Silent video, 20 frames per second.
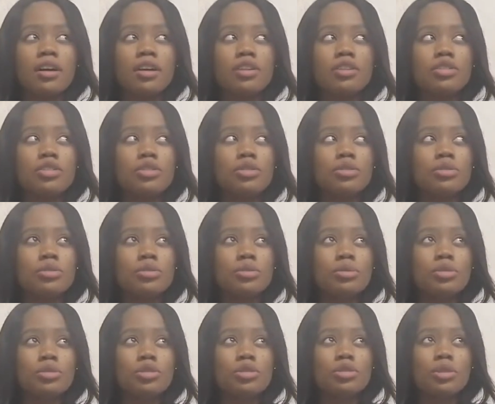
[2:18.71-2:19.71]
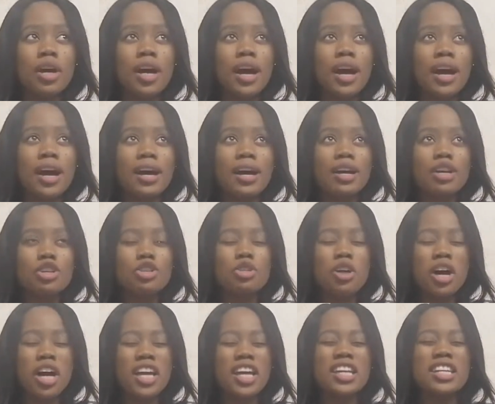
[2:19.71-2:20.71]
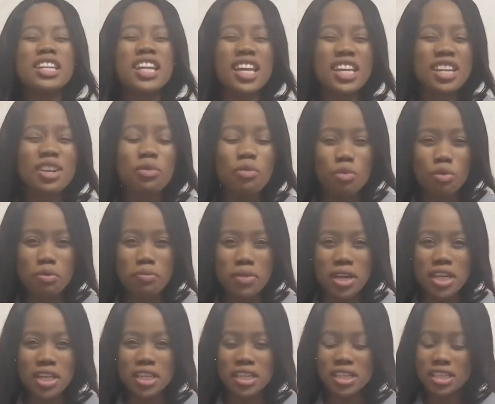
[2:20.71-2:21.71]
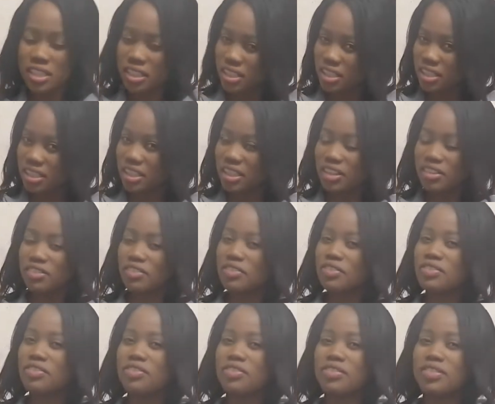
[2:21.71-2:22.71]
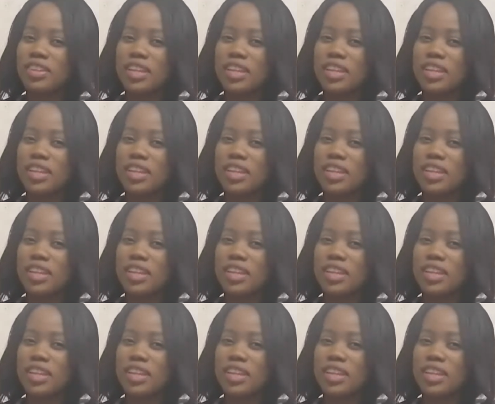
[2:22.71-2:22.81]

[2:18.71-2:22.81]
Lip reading: you are a nagging woman, if